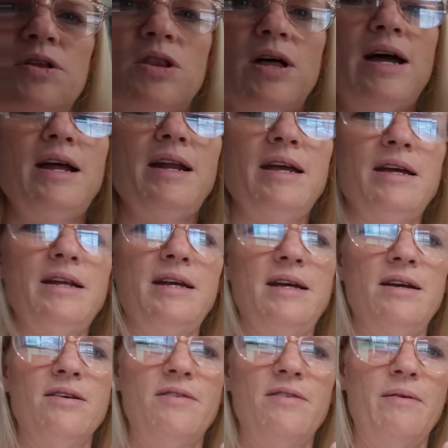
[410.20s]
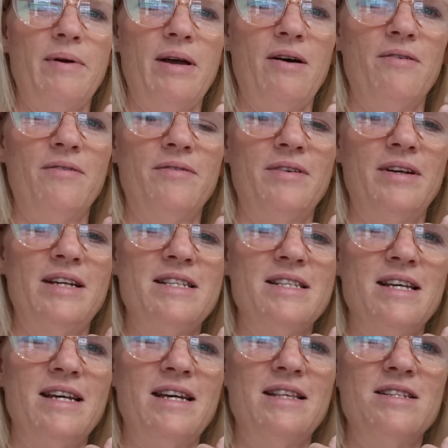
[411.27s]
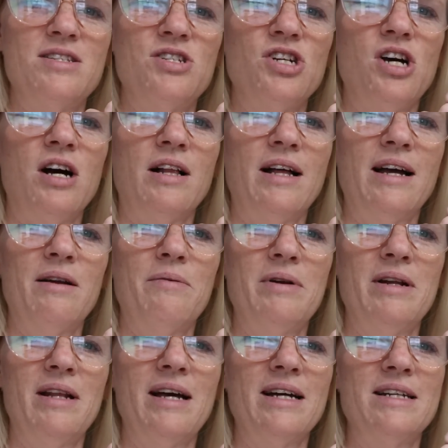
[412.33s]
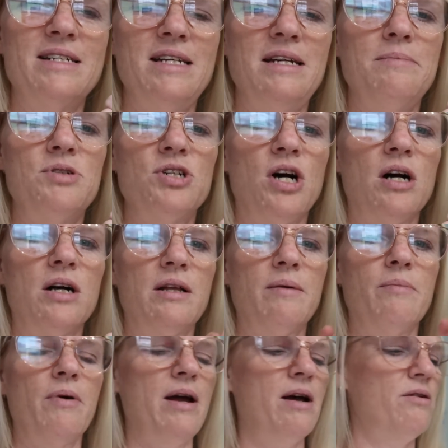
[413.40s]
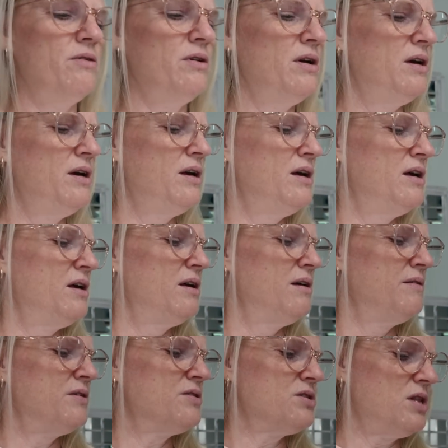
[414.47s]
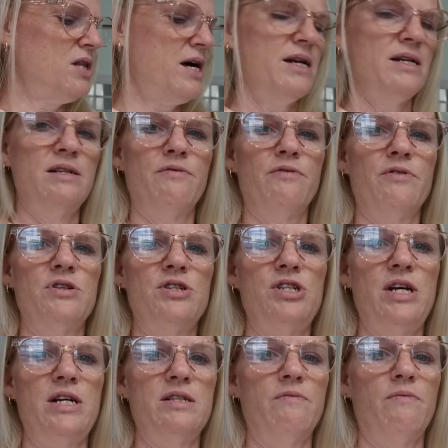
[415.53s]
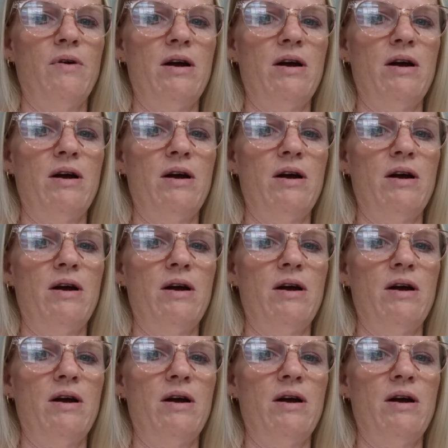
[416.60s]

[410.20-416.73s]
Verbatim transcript: The lighting in here, there we go. It's like this chocolate, kind of wanted like a deep chocolate brown. There's a lot of different shades of